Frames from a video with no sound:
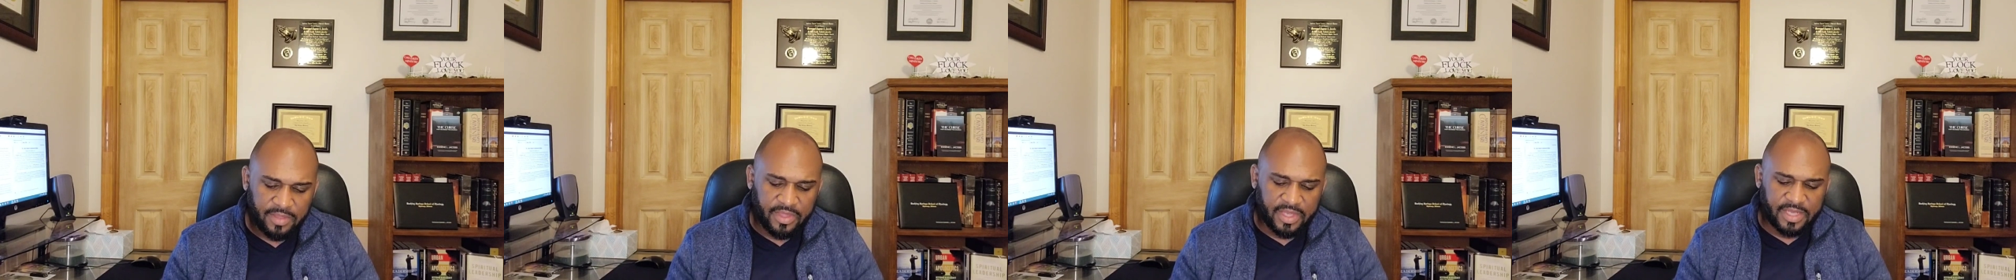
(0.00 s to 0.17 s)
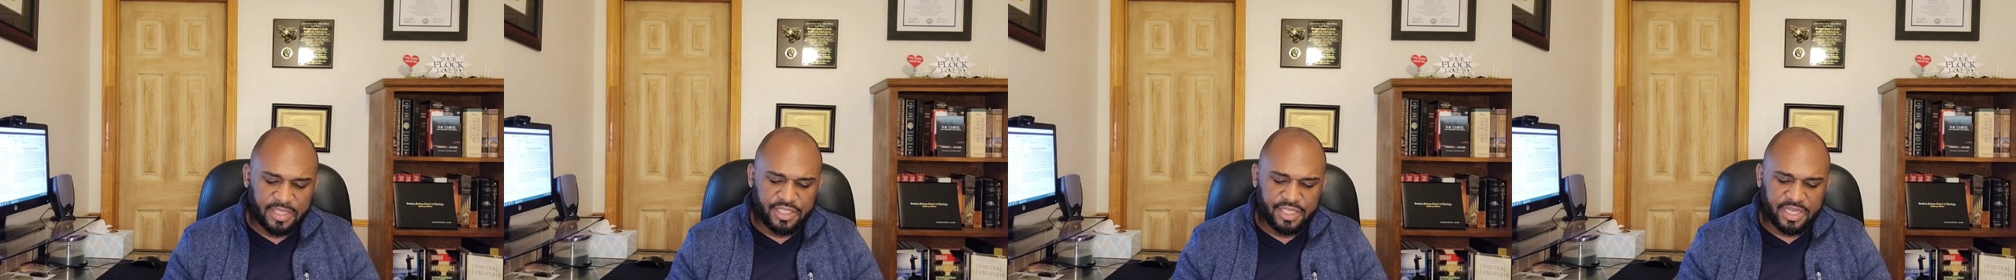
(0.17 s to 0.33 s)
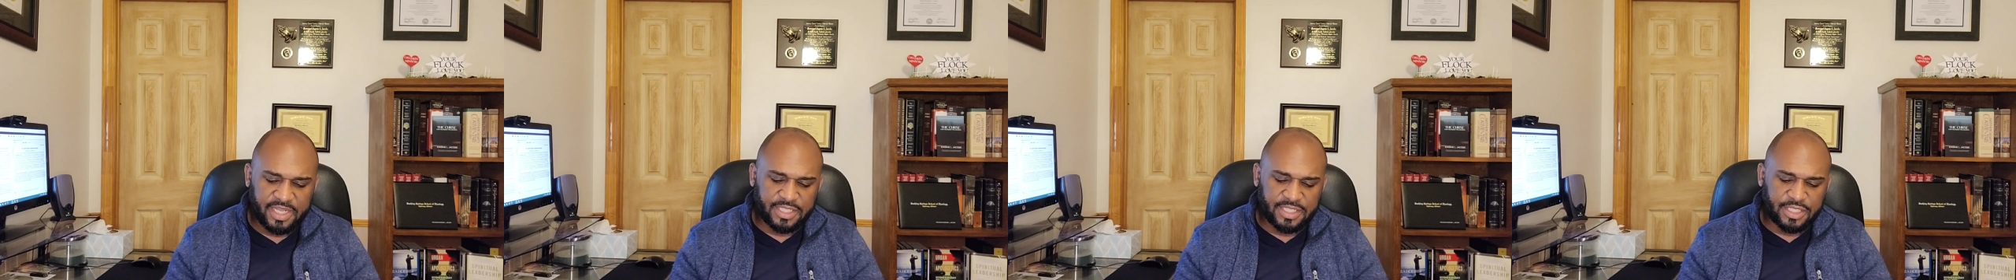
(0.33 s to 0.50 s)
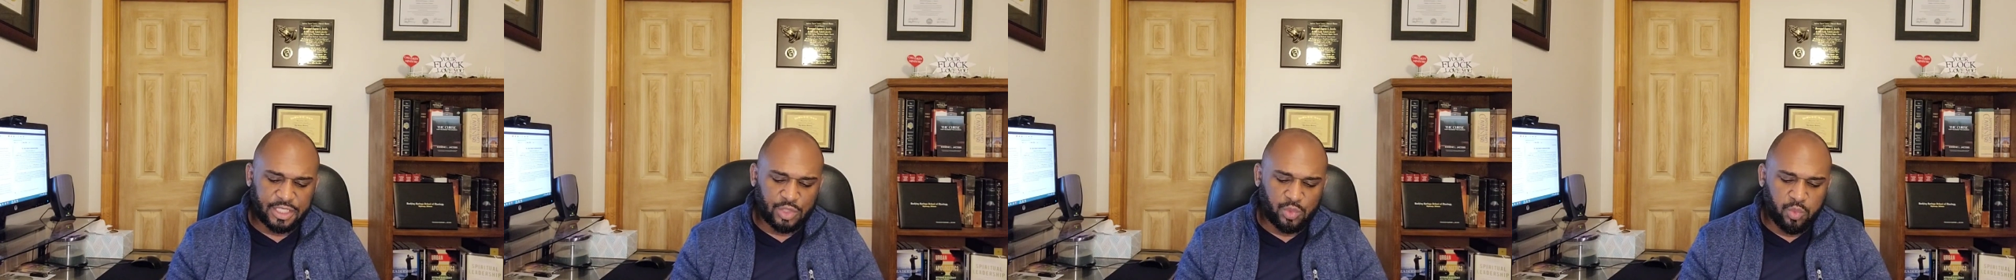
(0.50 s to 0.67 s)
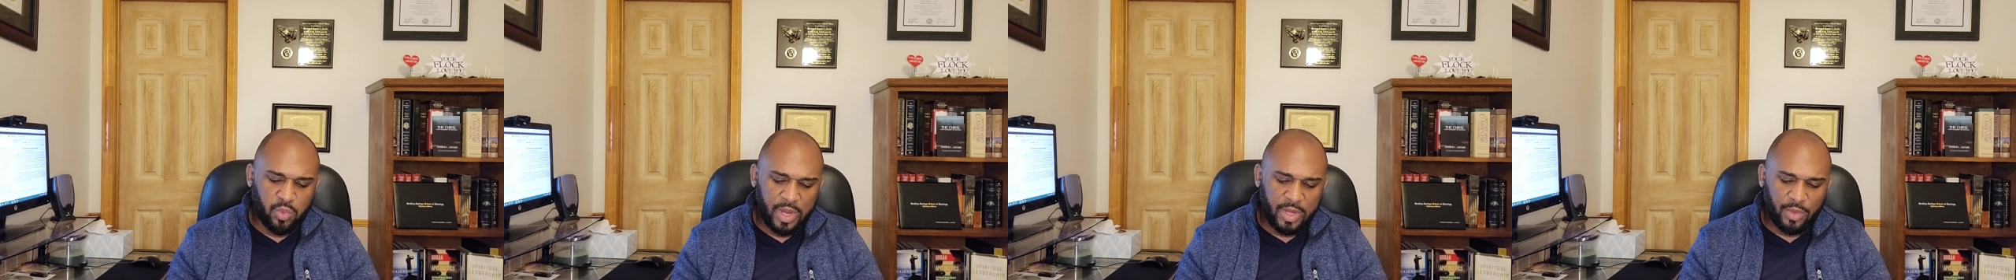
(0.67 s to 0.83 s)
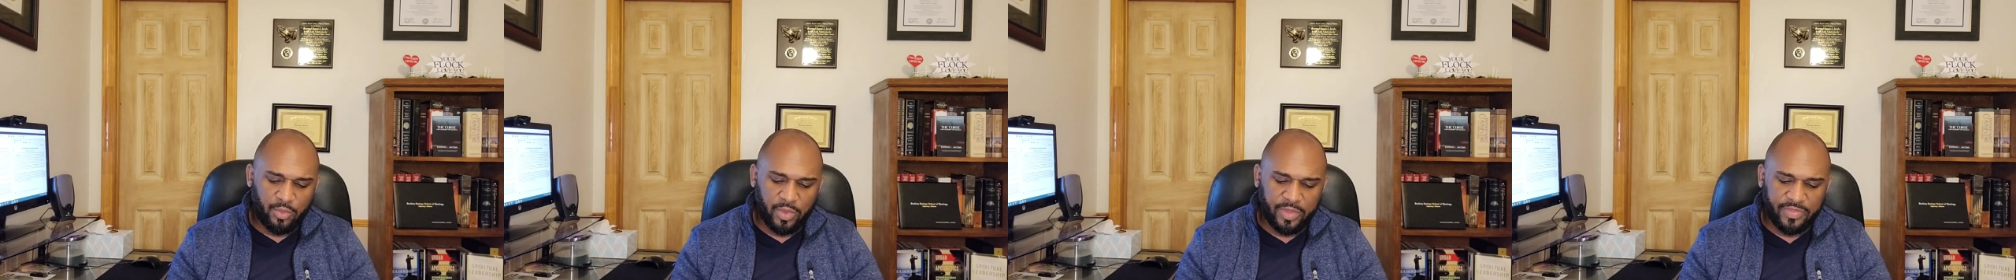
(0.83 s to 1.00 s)
Then Jesus
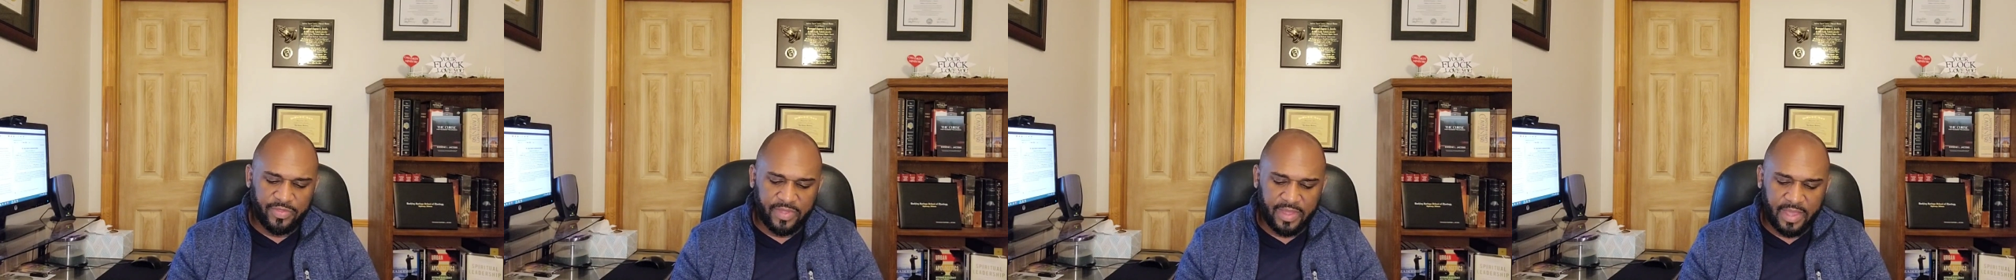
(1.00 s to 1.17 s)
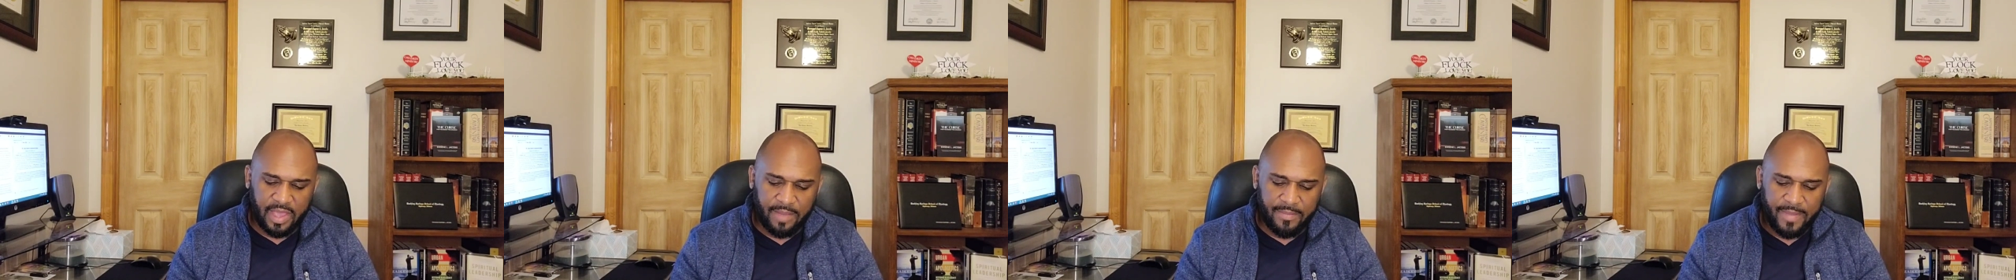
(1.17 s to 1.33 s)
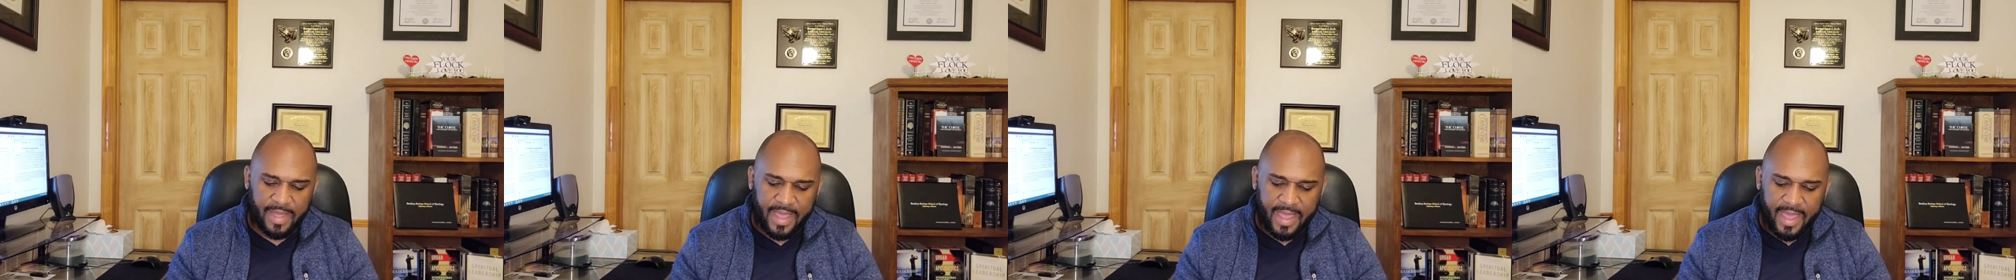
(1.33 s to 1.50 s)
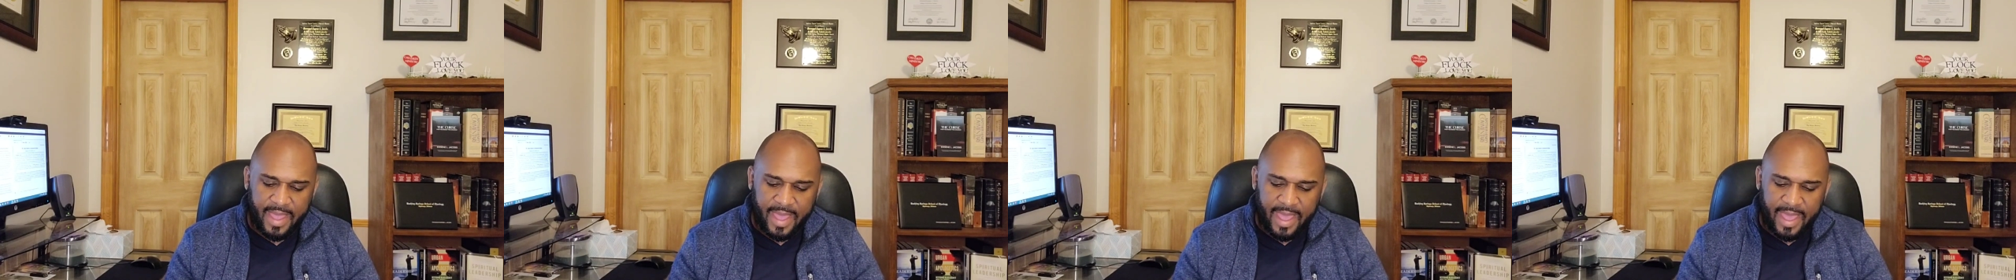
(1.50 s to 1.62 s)
went with them,